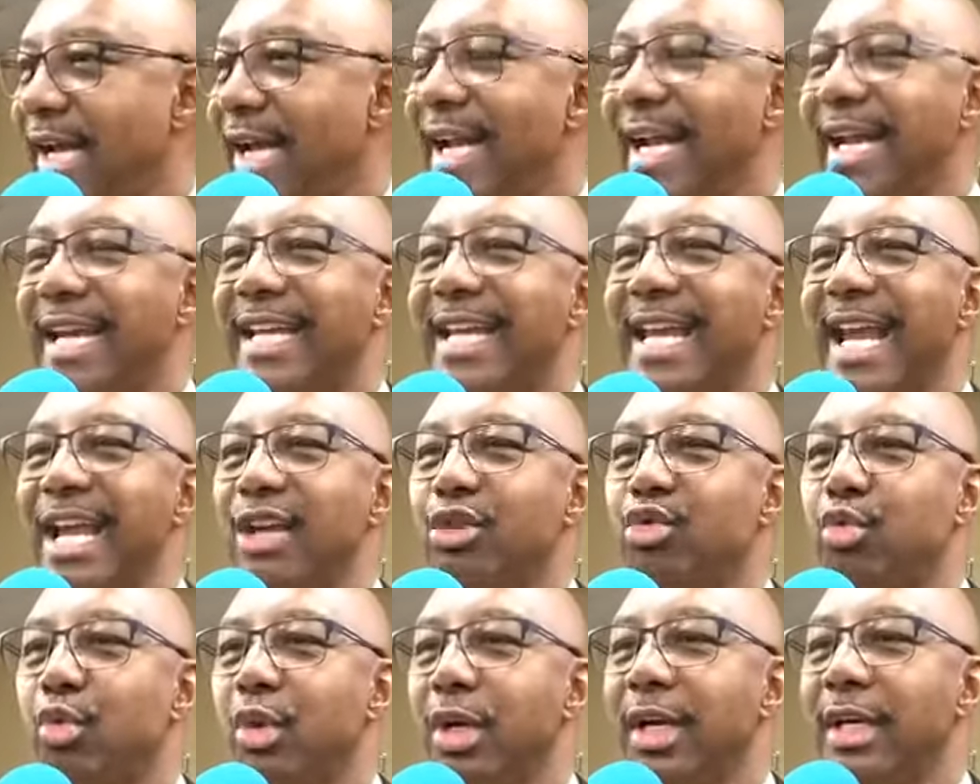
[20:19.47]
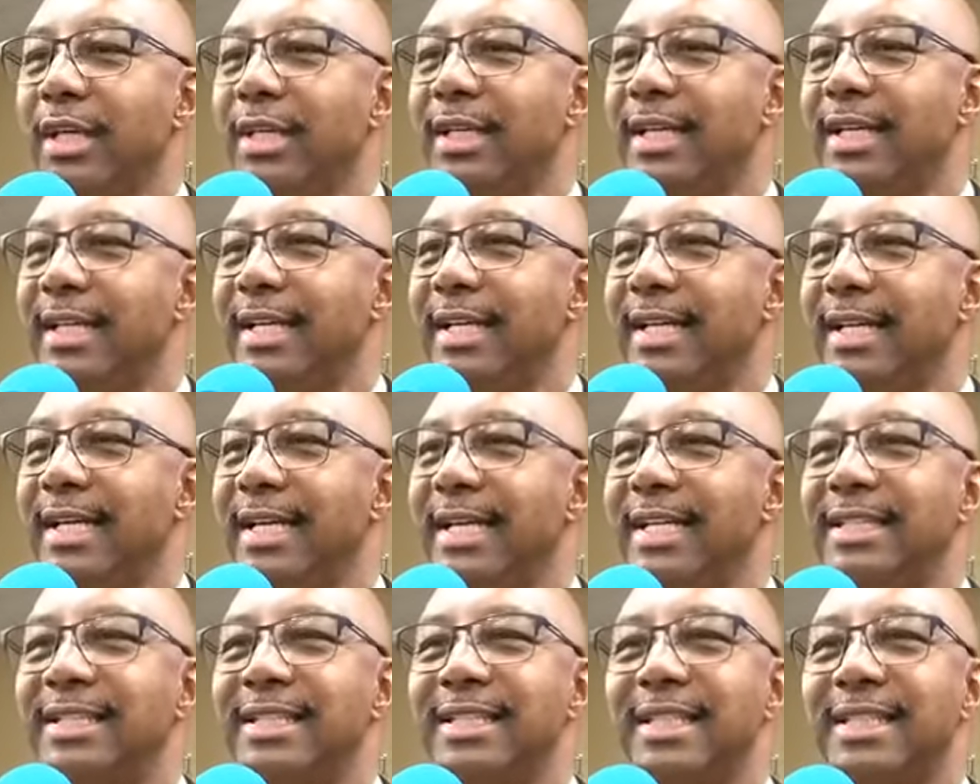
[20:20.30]
And guess what?
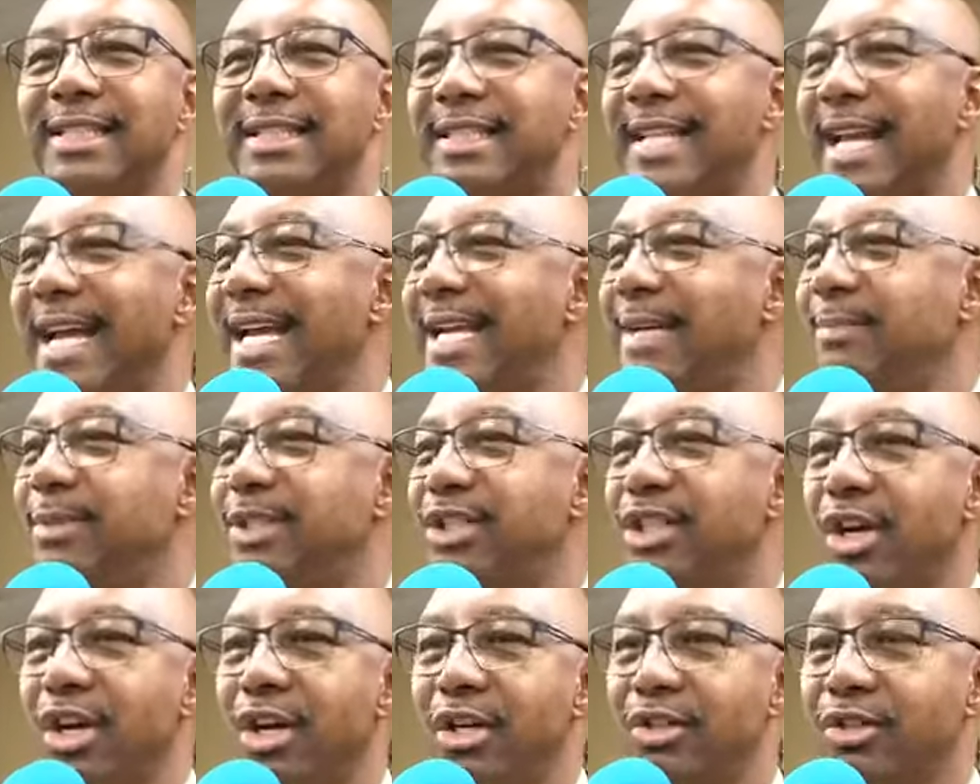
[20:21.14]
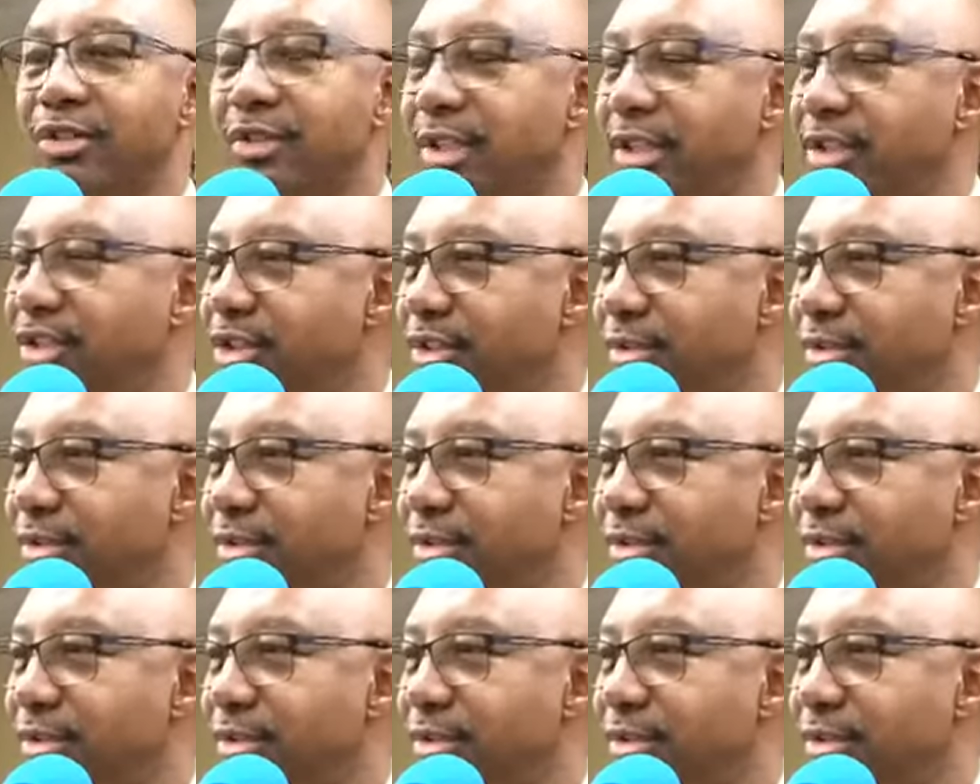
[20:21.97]
It's the same sausage.